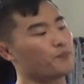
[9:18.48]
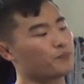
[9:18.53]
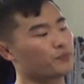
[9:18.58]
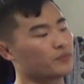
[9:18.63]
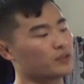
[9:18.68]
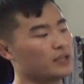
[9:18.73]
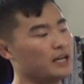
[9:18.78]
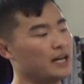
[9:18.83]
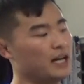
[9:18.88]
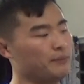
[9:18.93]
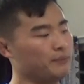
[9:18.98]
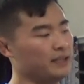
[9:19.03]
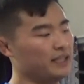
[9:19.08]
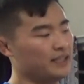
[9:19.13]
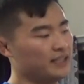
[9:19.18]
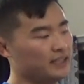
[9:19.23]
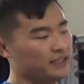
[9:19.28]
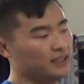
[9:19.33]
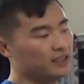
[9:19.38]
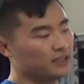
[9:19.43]

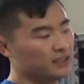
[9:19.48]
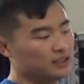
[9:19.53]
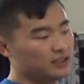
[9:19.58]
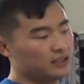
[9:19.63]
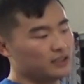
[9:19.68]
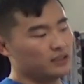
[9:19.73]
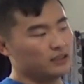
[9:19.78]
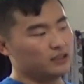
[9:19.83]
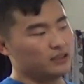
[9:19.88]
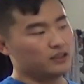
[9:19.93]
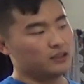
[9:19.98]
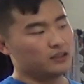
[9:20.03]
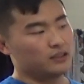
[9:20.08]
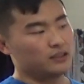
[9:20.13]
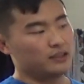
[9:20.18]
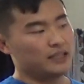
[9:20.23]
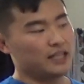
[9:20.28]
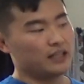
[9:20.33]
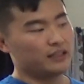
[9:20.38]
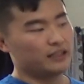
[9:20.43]
and then
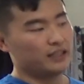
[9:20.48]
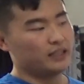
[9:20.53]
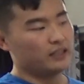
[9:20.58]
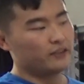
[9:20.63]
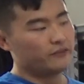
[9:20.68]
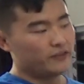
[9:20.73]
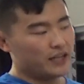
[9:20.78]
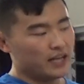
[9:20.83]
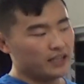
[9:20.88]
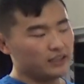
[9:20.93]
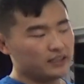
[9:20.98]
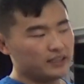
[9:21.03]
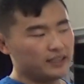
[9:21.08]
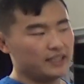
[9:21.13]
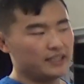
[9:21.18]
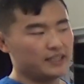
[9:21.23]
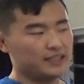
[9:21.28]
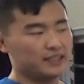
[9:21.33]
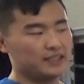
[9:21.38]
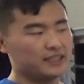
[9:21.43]
calculate the final
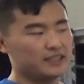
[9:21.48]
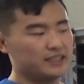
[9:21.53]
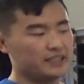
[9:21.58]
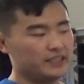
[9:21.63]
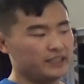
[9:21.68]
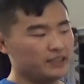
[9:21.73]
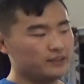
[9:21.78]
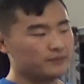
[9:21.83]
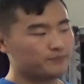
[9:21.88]
kinetic energy,